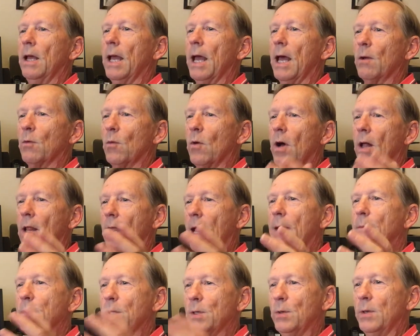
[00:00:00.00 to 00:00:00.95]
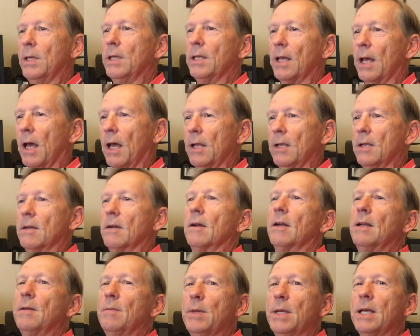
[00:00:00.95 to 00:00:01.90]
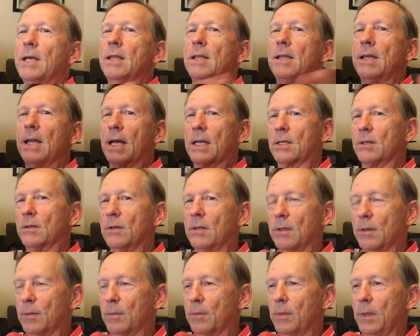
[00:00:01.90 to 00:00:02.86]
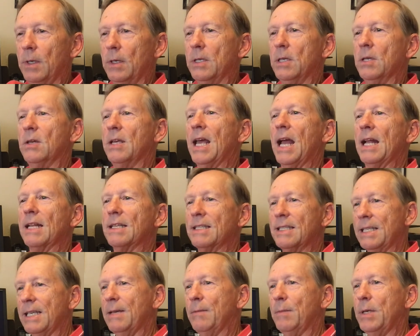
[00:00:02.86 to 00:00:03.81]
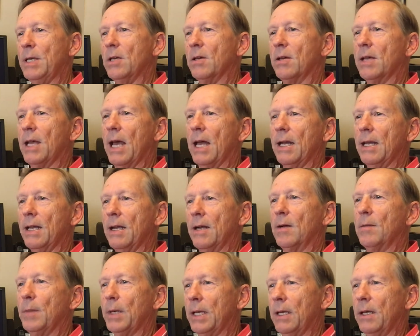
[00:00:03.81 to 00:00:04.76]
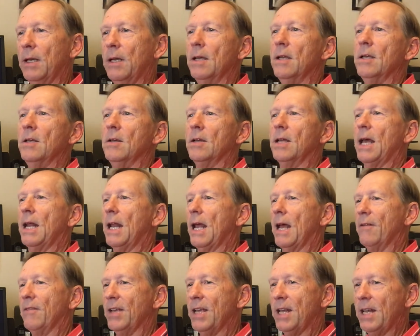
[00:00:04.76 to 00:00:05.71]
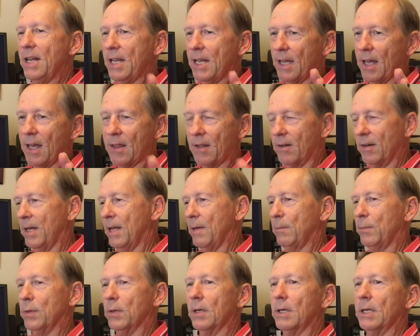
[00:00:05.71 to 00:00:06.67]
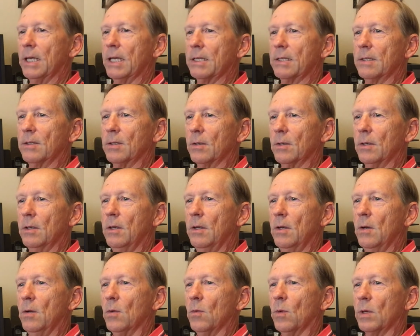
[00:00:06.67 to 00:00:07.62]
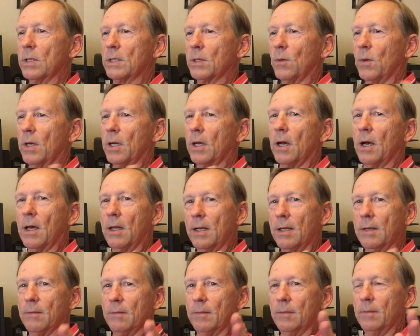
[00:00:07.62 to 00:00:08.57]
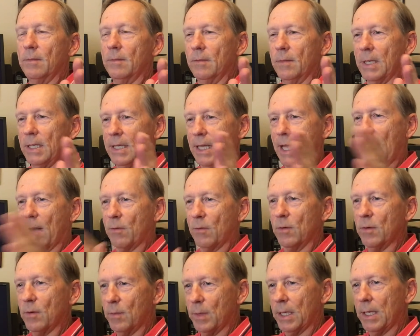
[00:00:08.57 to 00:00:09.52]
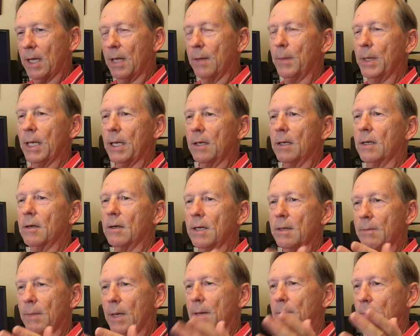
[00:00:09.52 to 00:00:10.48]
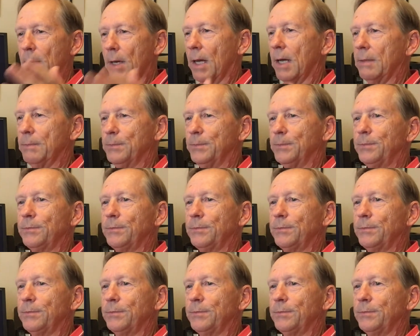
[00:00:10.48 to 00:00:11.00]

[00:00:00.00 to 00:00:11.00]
And while I'm doing that, you're going to be in the next room. You can't see me, you can't hear me, you can't have any other input as to what's going on in that room that I'm in or in my mind,